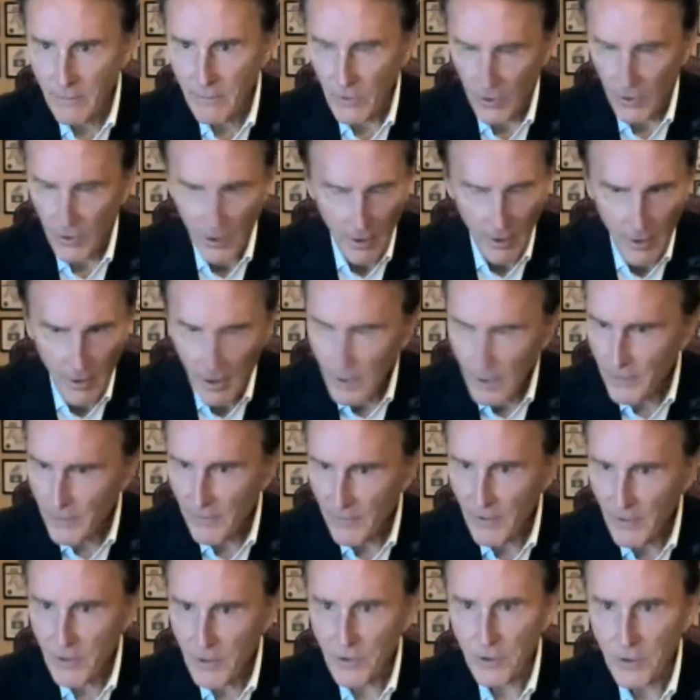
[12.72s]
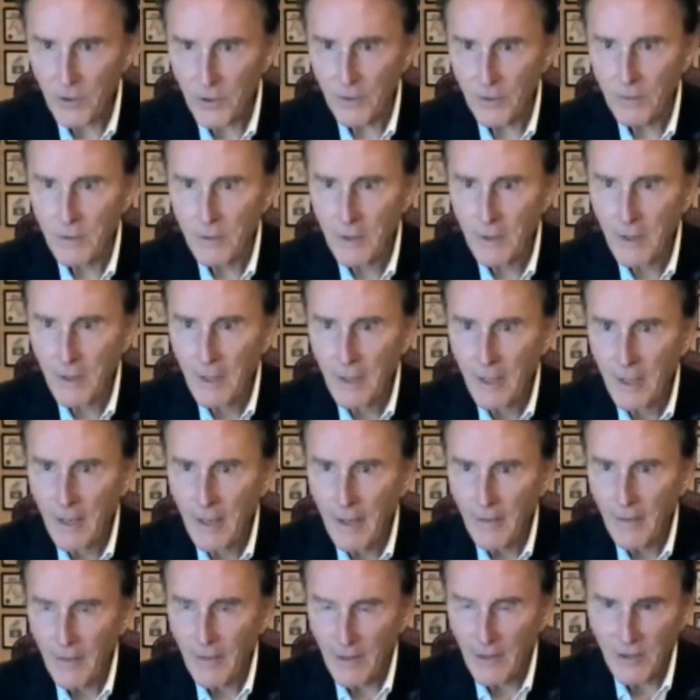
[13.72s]
They're non-controversial.
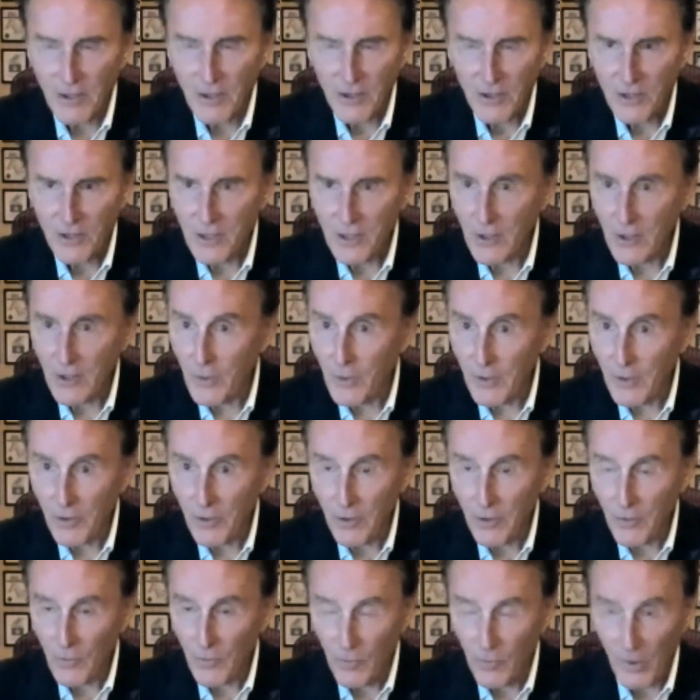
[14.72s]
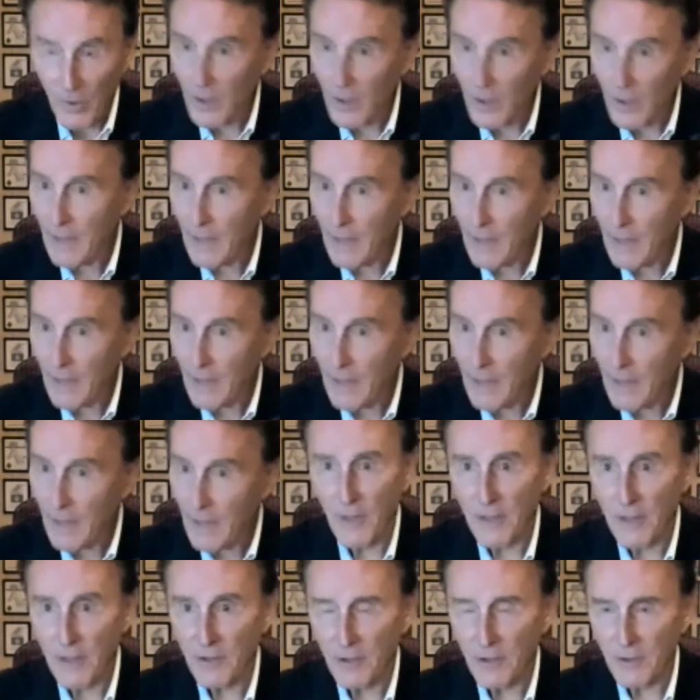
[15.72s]
They just deal with real life
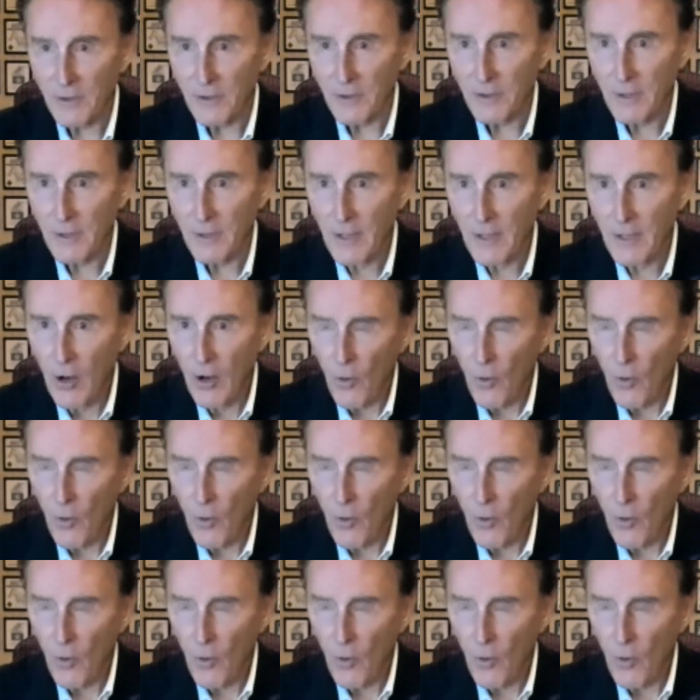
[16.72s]
situations,